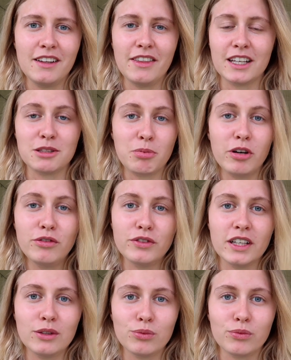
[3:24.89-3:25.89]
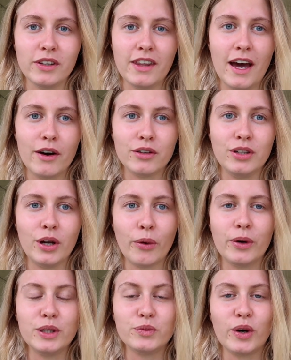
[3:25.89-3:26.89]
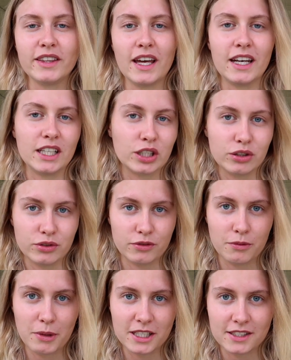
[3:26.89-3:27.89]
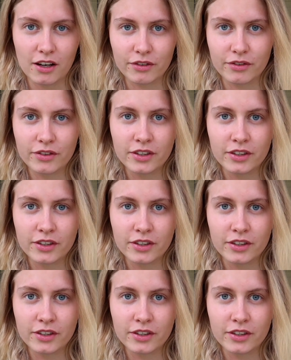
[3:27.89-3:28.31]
that's perfect without knowing what that includes for myself.